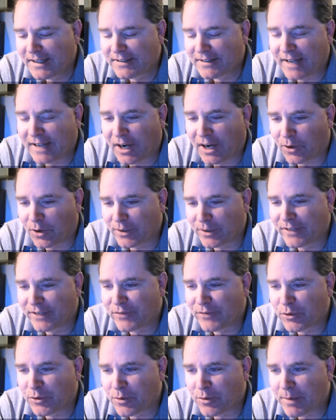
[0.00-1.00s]
Now, if
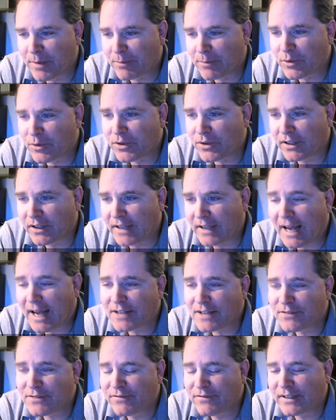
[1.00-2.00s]
you remember the
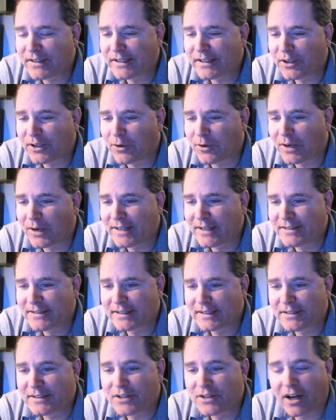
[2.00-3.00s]
last video I
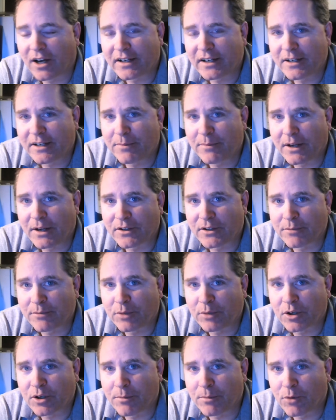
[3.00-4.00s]
did talking about the
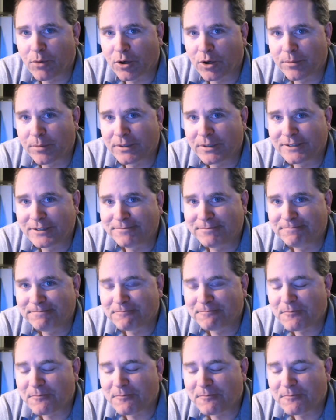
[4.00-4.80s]
Book of Mormon